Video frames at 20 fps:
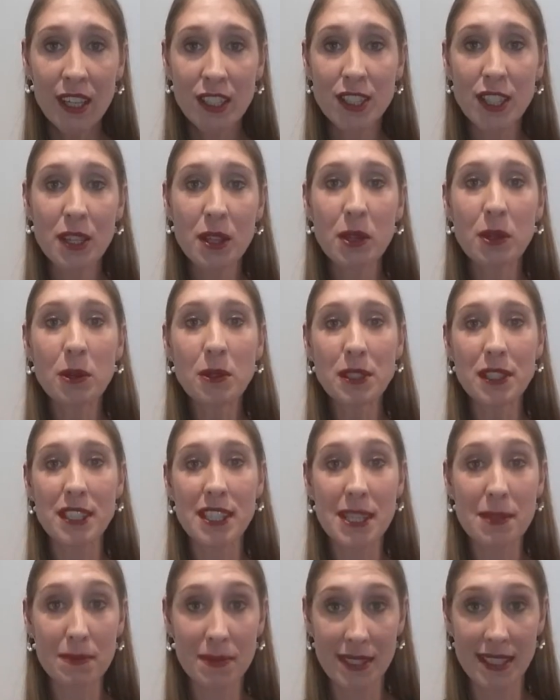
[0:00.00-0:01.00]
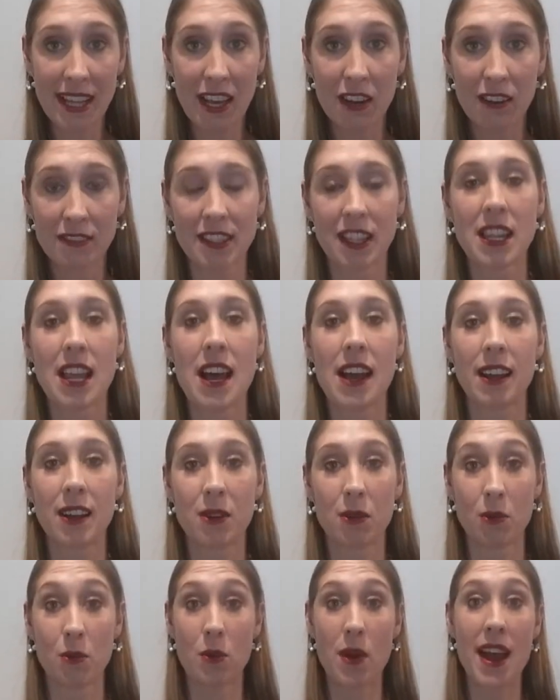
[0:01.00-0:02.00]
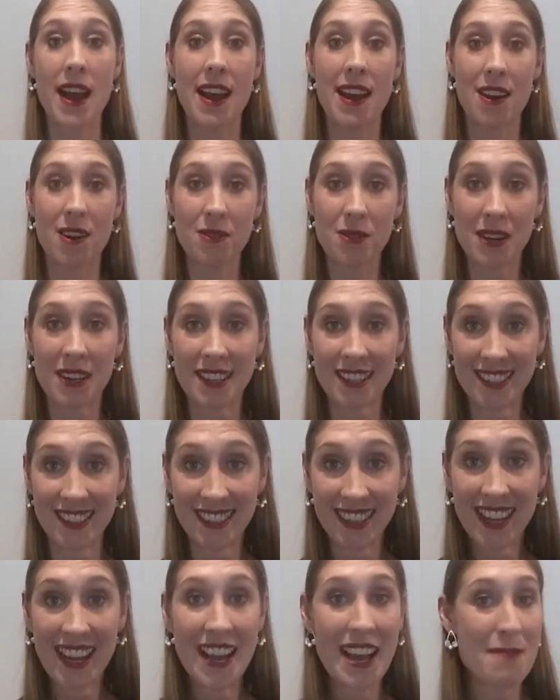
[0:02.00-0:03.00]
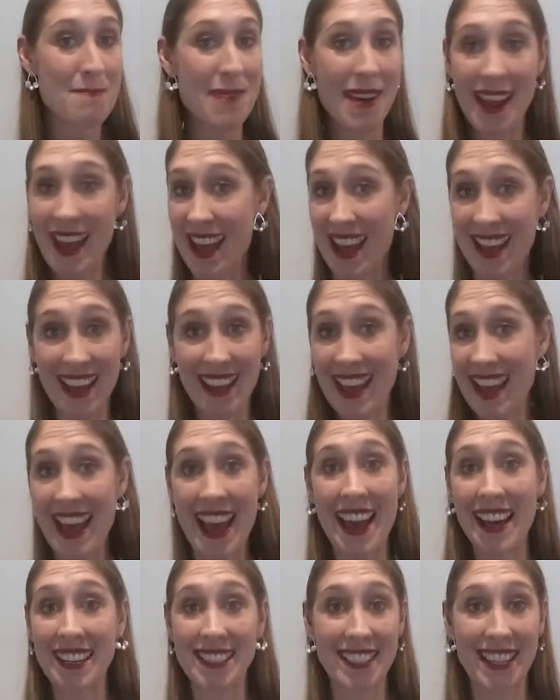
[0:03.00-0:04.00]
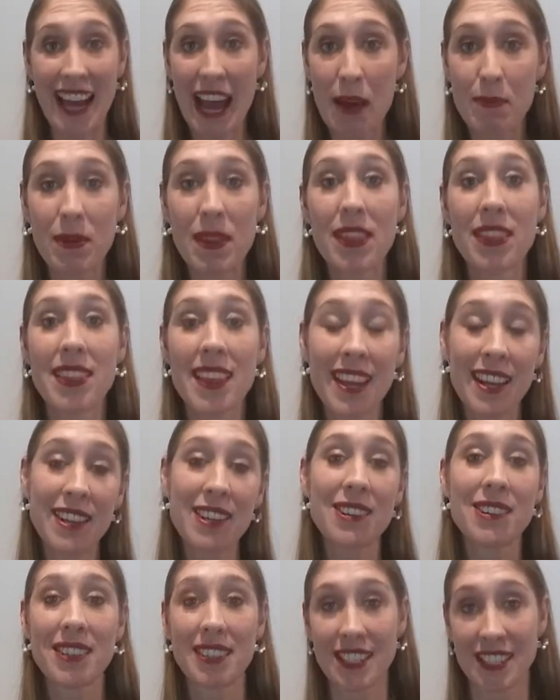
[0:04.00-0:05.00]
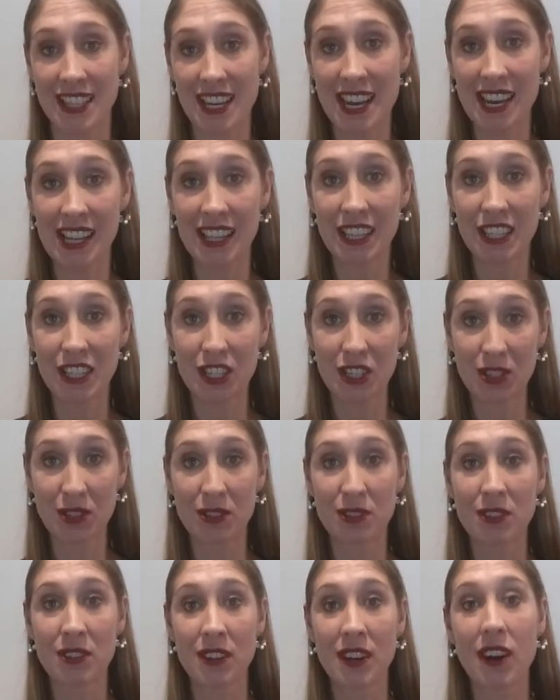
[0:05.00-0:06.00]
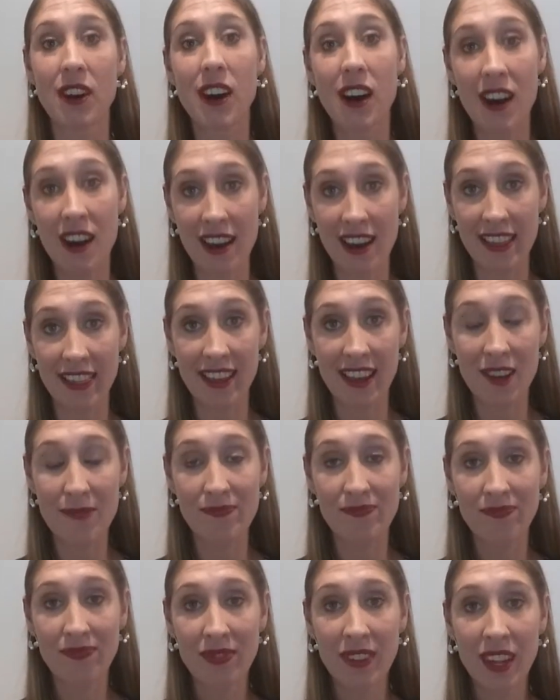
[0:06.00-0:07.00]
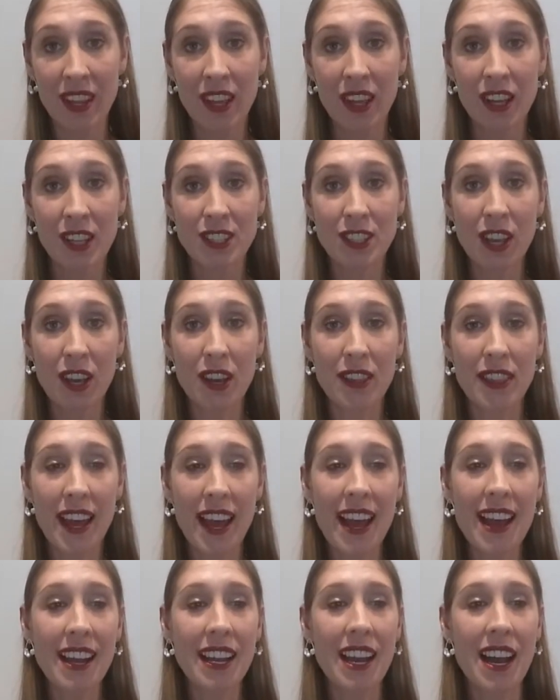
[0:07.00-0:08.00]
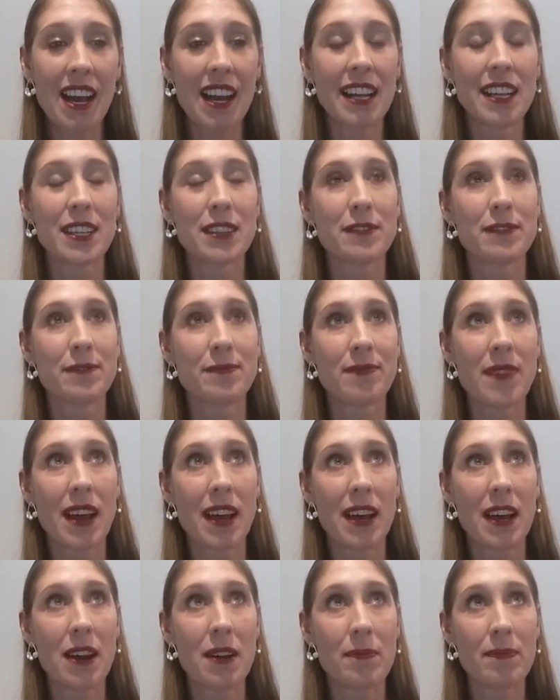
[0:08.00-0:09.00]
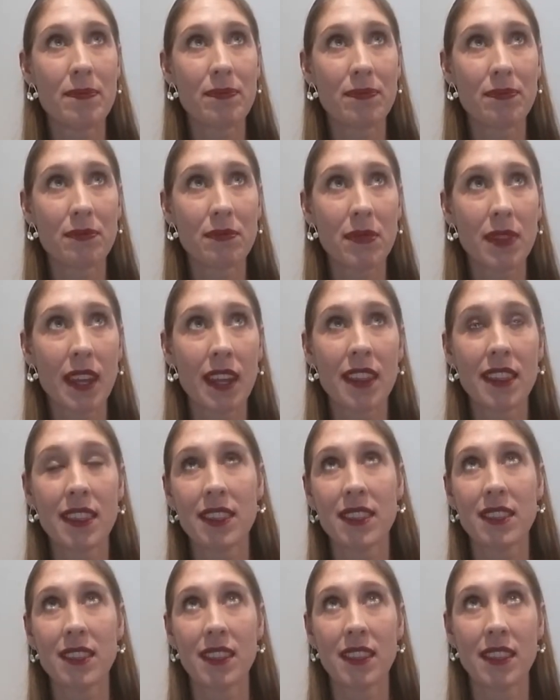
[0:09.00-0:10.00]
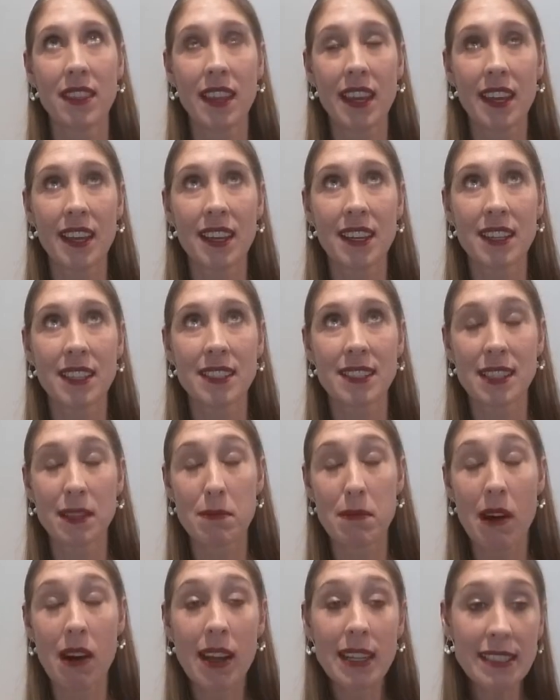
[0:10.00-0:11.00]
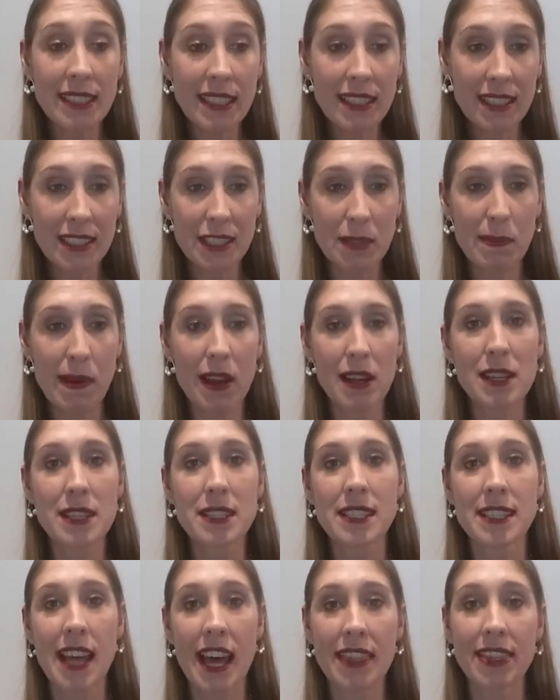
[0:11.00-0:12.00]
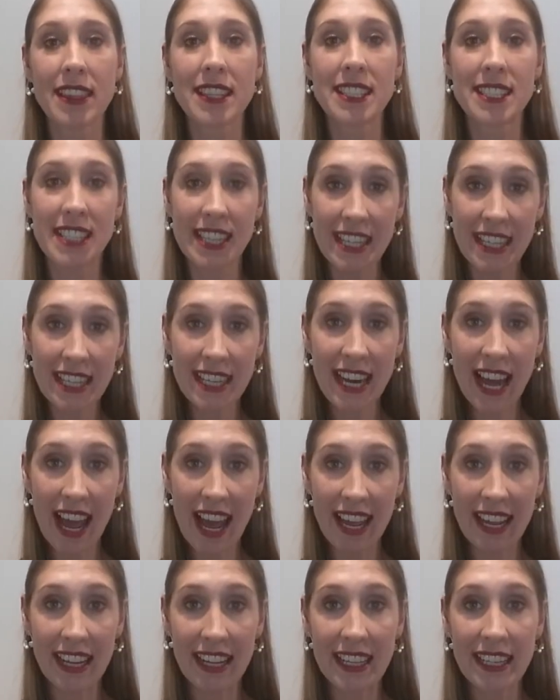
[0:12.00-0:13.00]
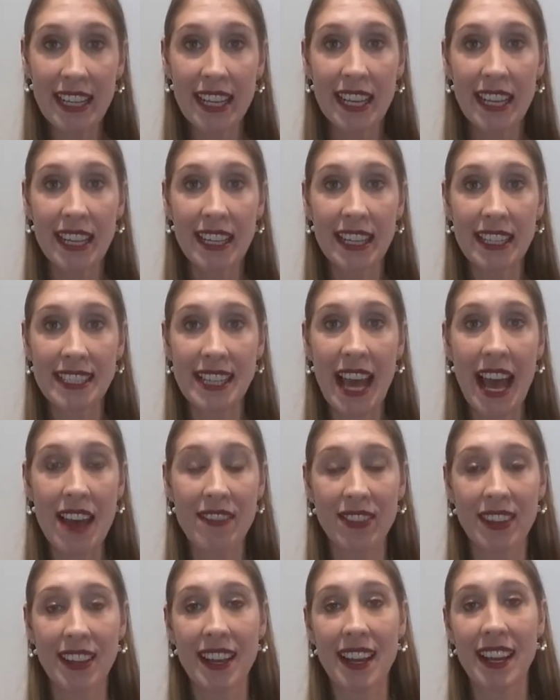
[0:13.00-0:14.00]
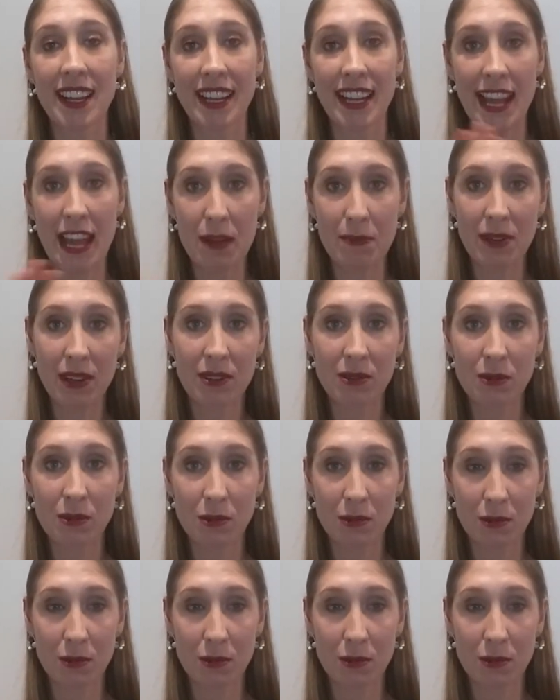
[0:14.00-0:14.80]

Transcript: So the authors themselves are like, wow, but how does it happen? They're not entirely sure either. So they're kind of they're surmising, I suppose, that the DNA is having a chemical